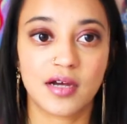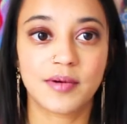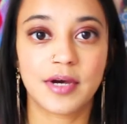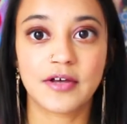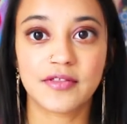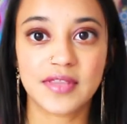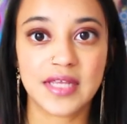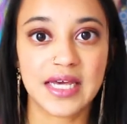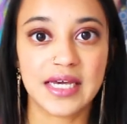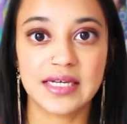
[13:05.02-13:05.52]

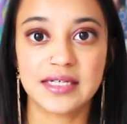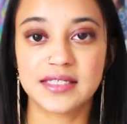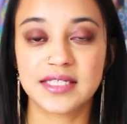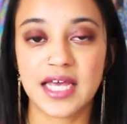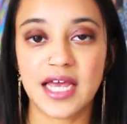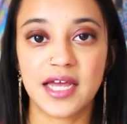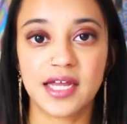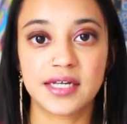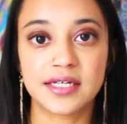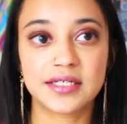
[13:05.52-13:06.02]
about things
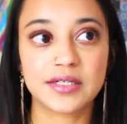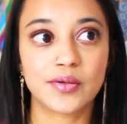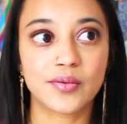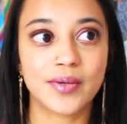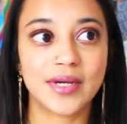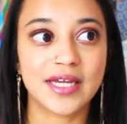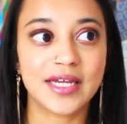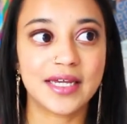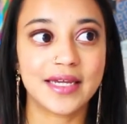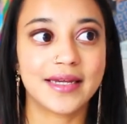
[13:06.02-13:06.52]
and
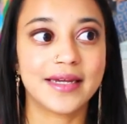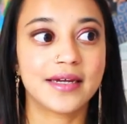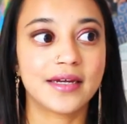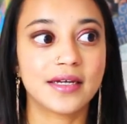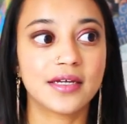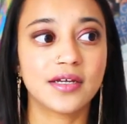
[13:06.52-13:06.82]
we,